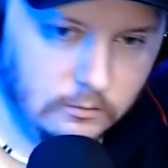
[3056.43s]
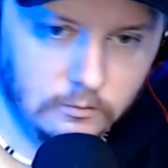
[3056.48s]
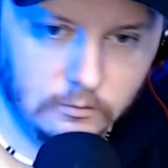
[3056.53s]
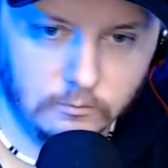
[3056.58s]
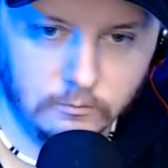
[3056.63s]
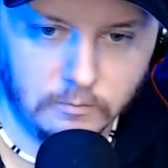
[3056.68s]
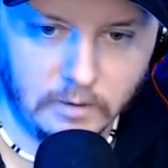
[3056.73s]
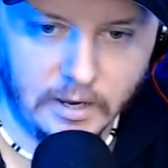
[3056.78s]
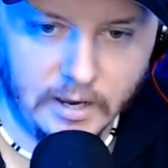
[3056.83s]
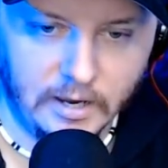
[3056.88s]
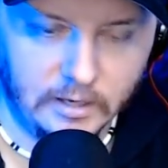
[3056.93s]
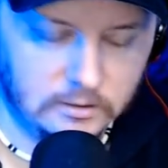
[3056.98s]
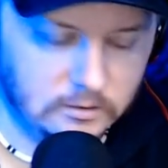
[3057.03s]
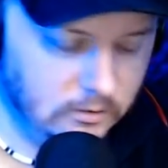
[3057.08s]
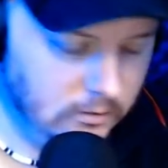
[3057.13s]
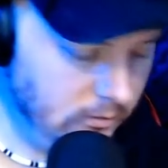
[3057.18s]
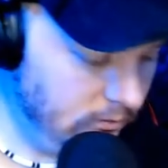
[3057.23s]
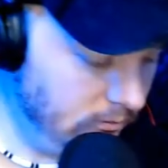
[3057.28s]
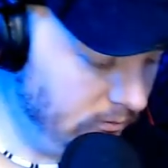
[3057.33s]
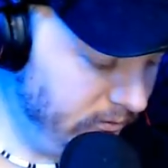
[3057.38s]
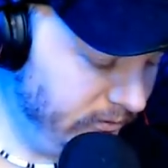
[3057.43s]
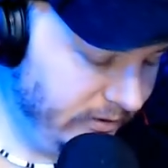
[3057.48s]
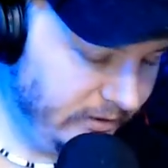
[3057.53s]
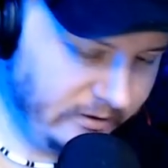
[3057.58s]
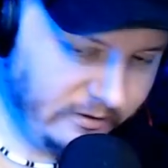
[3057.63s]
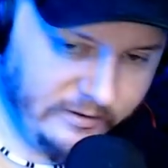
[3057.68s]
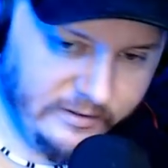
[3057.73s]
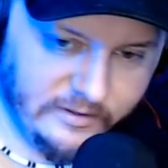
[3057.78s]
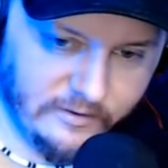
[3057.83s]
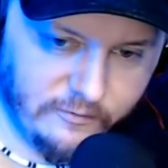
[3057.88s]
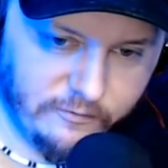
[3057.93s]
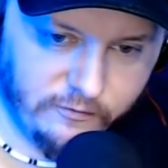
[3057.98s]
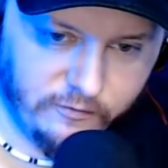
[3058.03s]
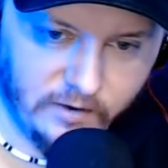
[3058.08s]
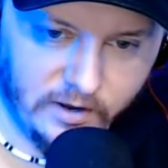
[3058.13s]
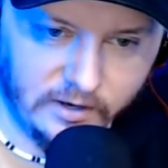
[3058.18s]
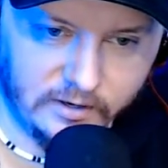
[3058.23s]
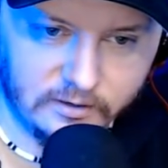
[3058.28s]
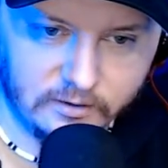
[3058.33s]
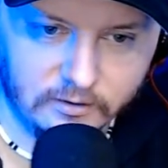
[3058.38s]
By accident. What the
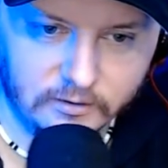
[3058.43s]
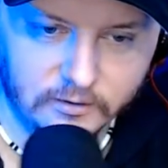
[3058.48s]
fuck?